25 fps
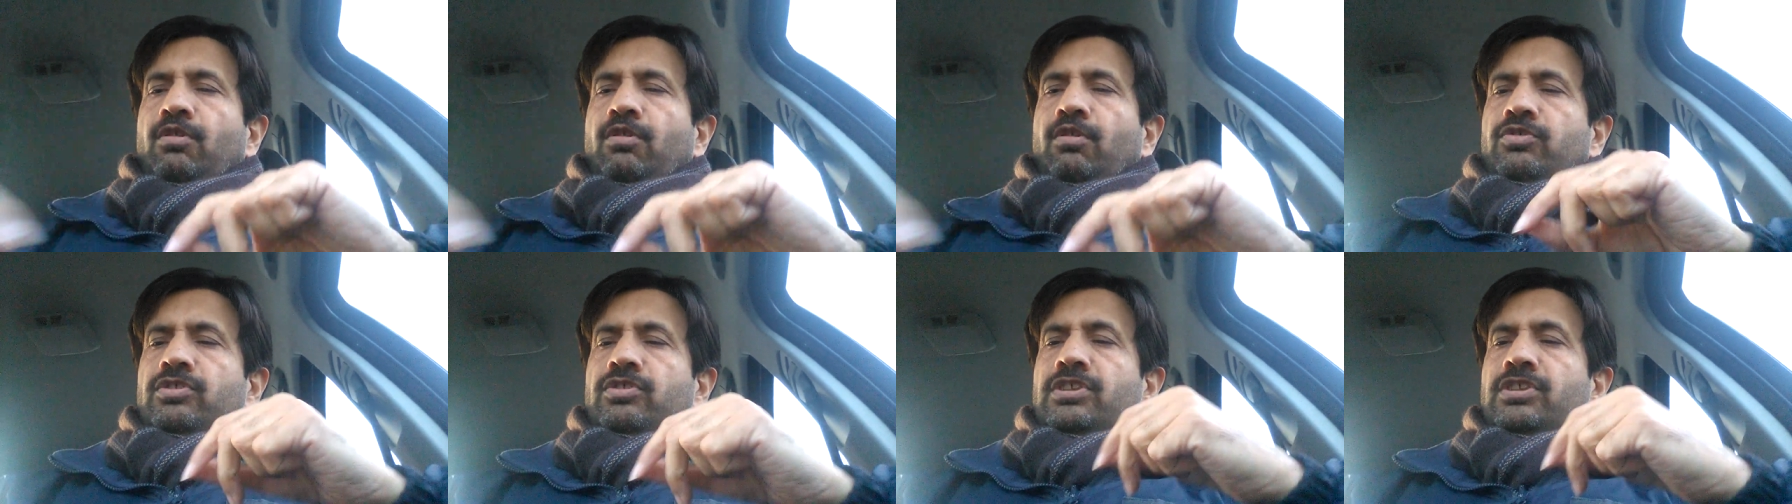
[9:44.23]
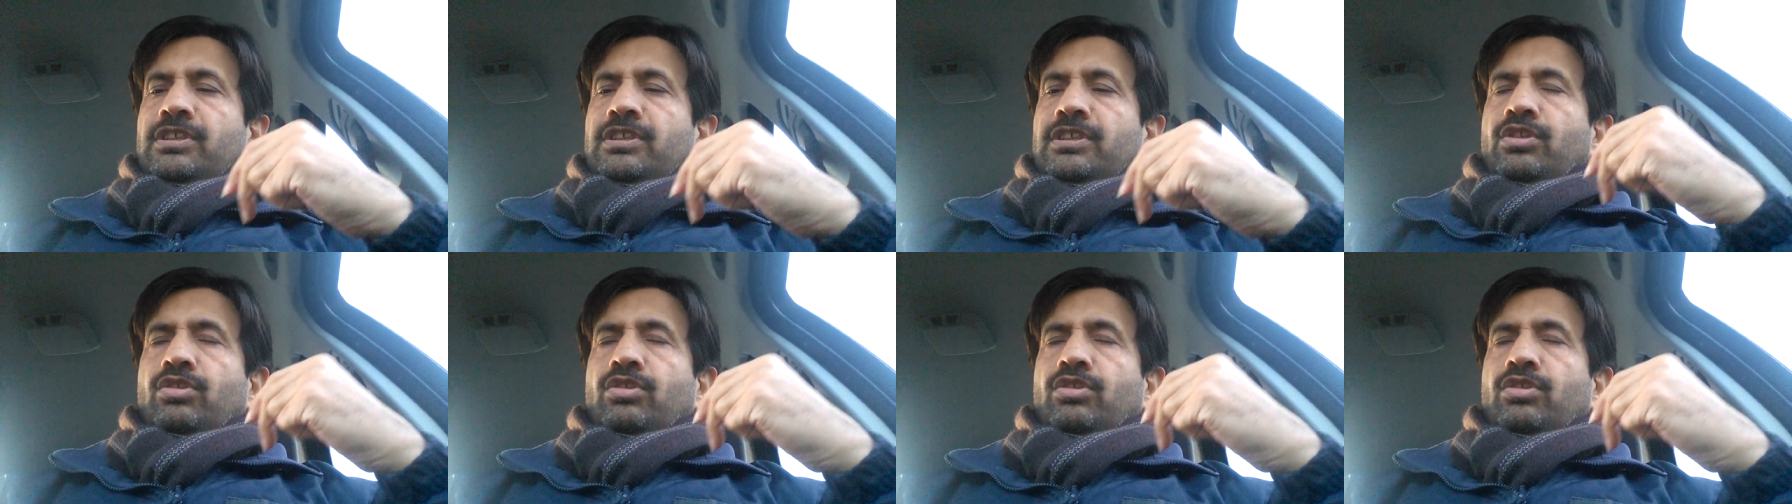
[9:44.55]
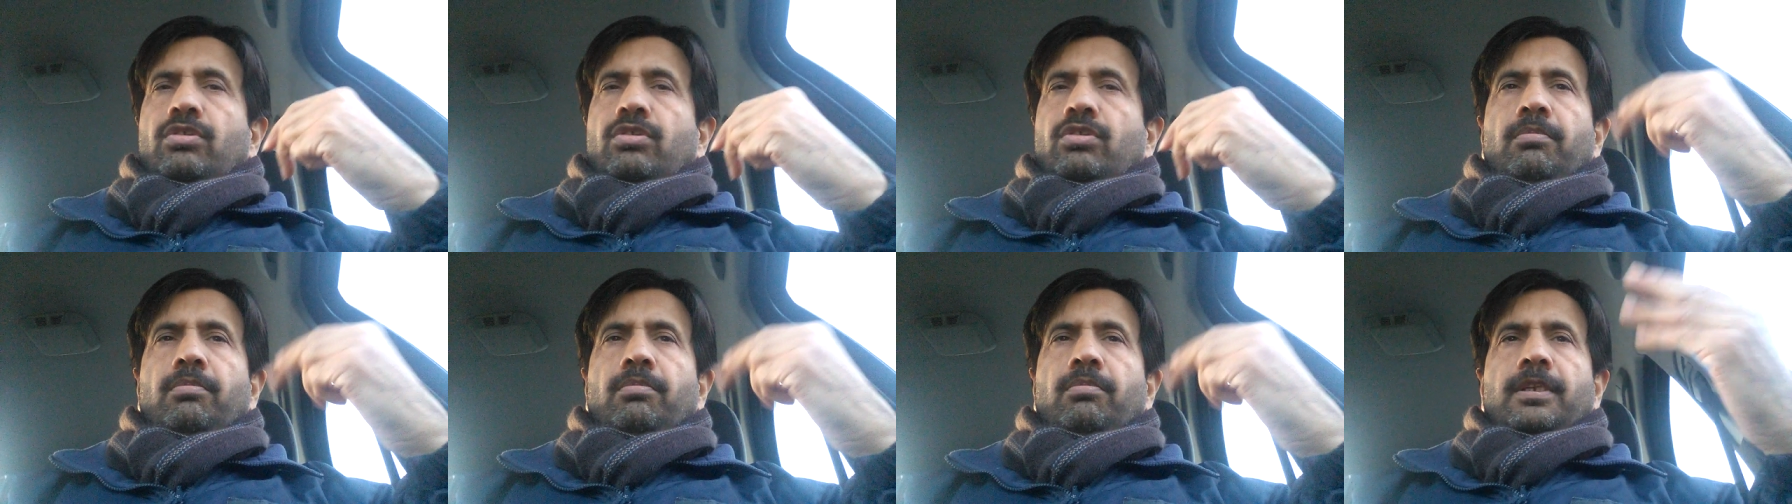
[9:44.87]
you know so these are the
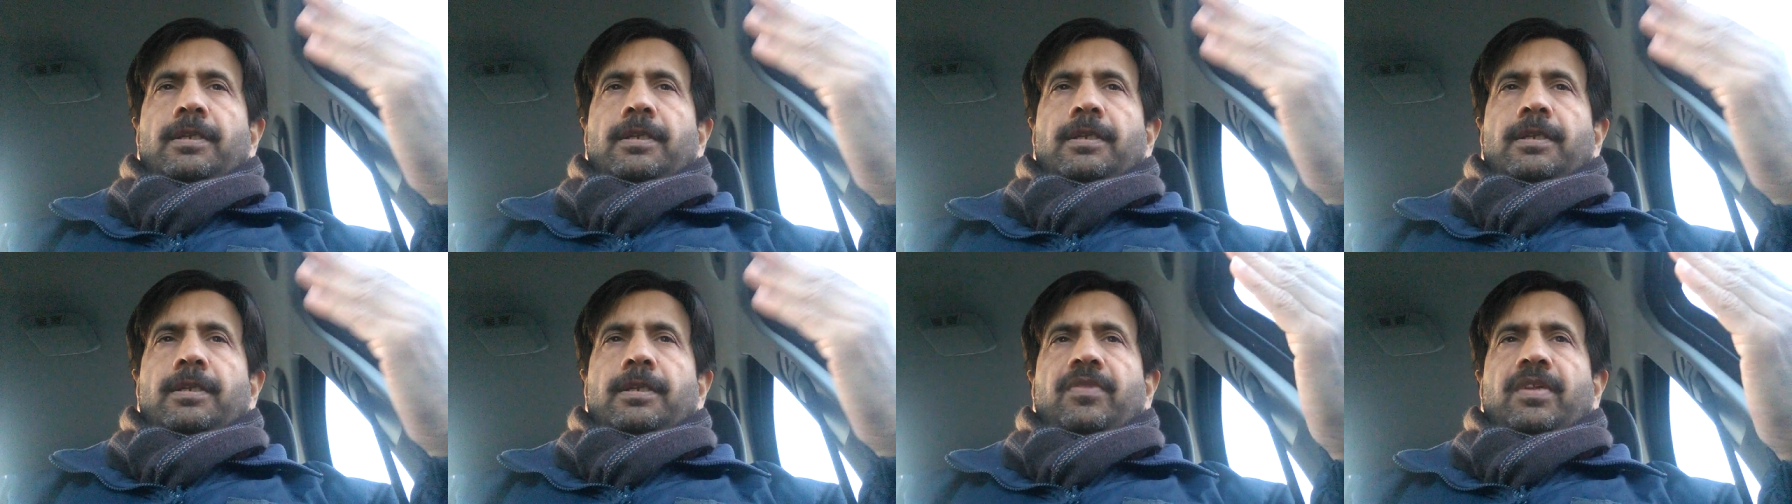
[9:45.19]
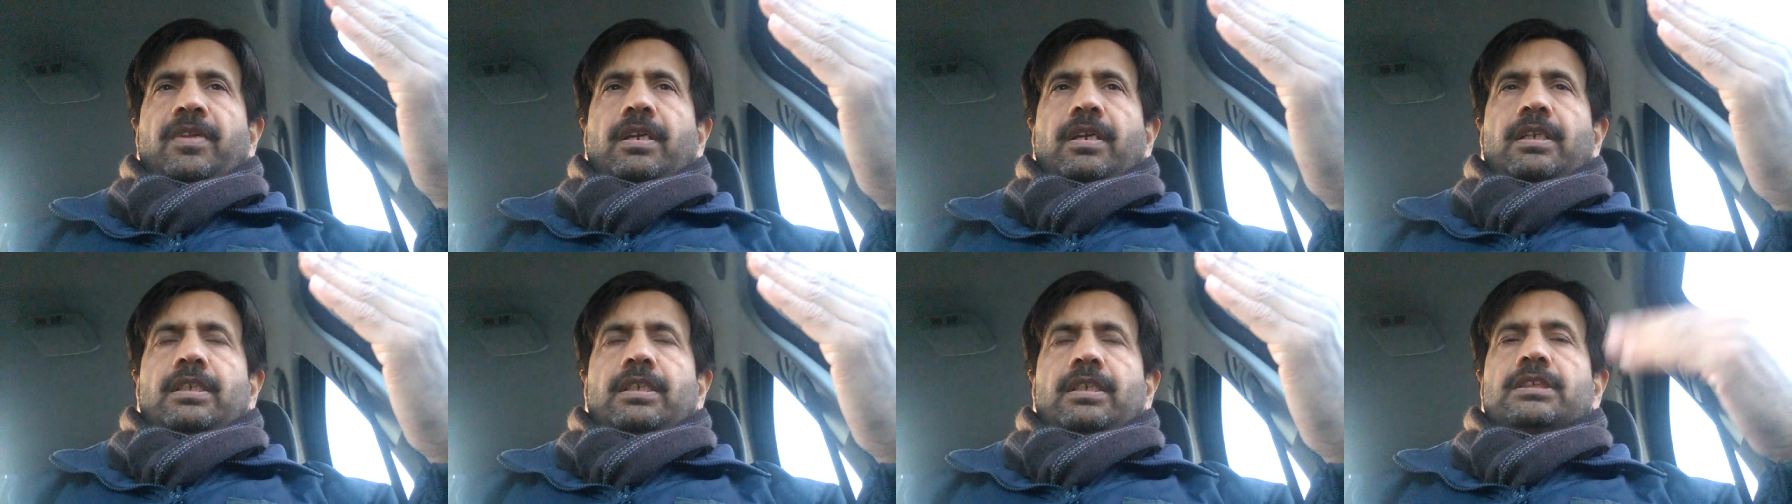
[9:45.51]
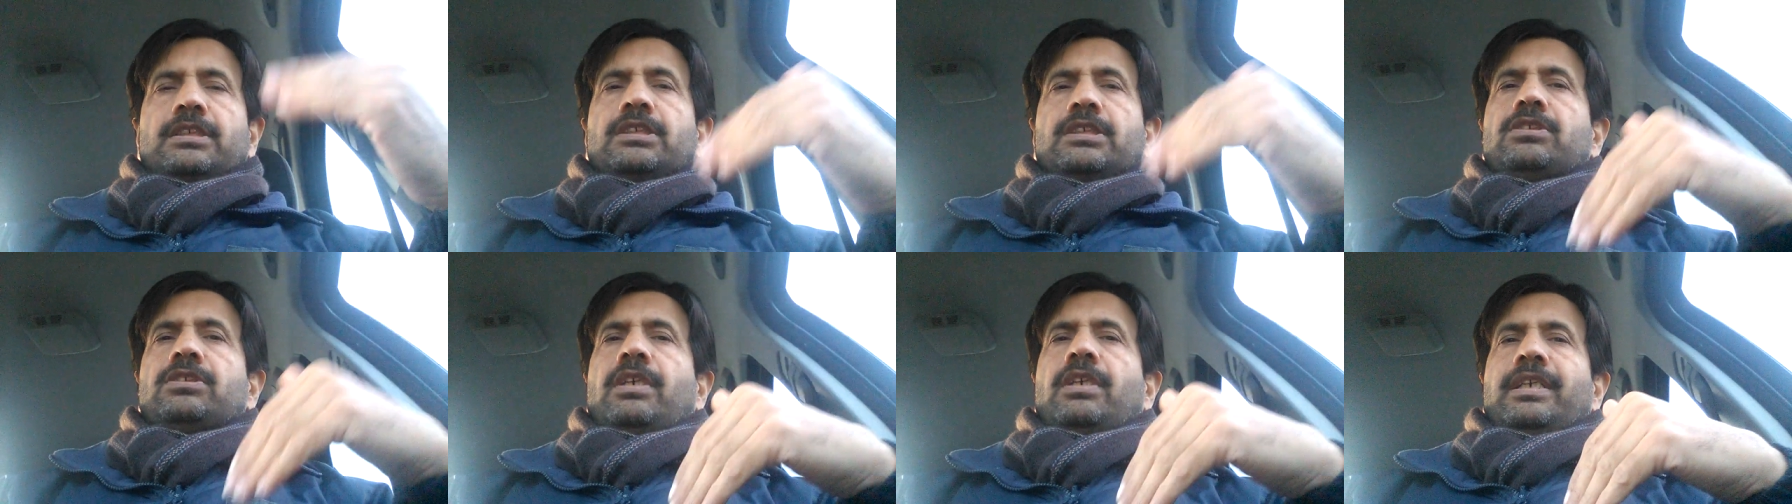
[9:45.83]
common uh,
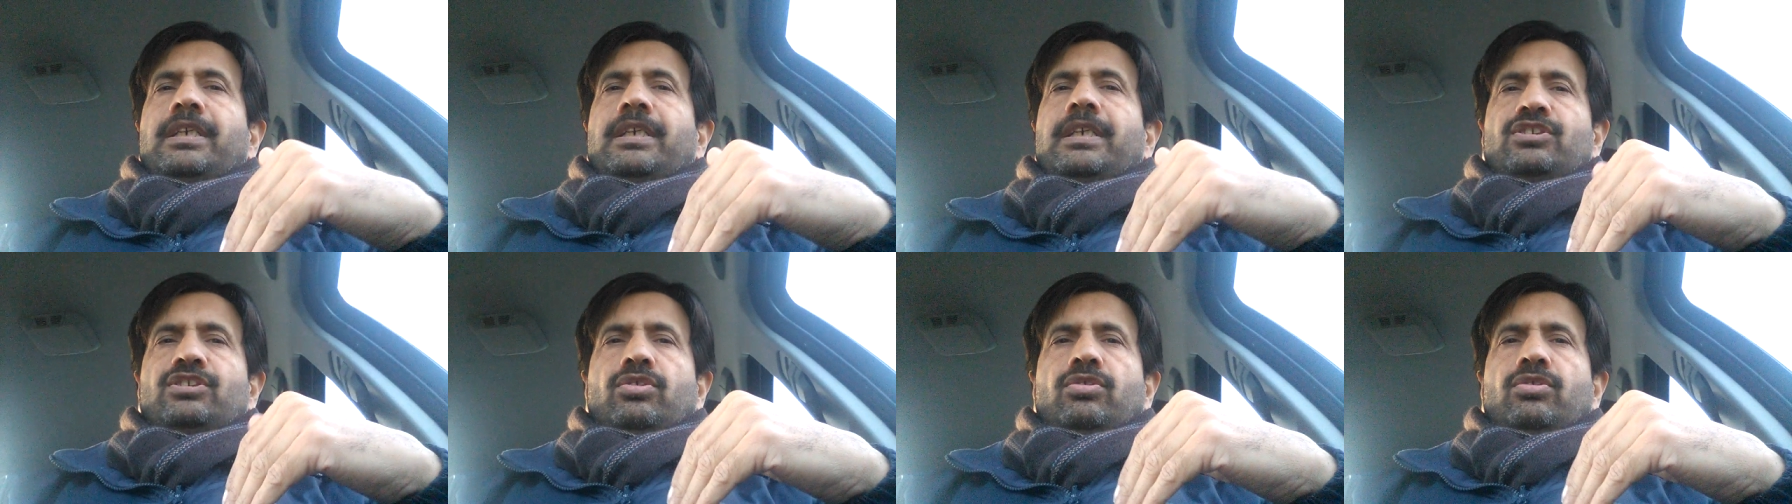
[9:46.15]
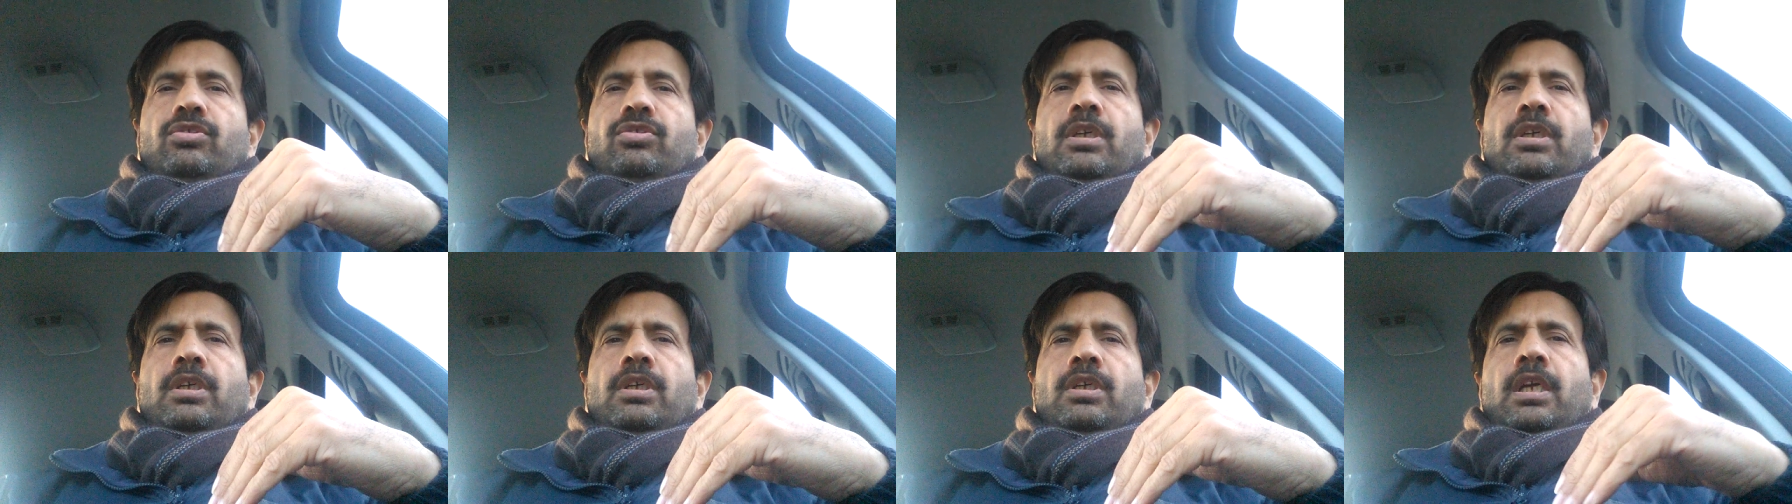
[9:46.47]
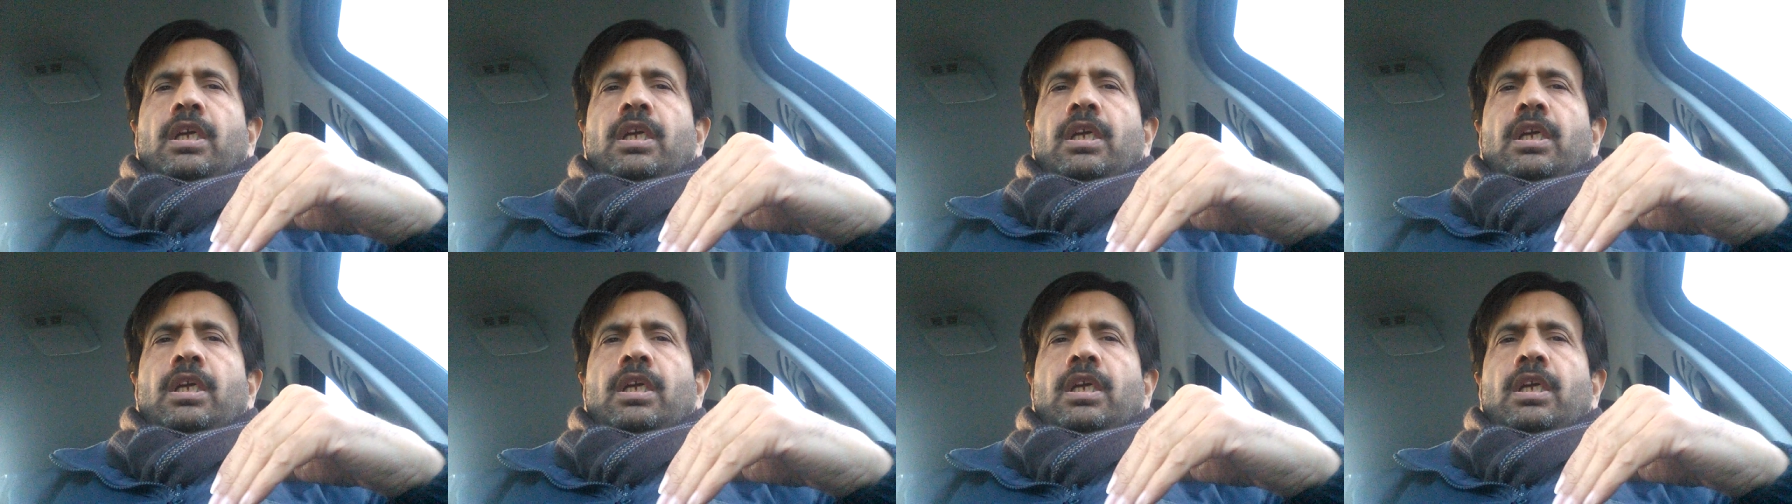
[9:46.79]
signs you know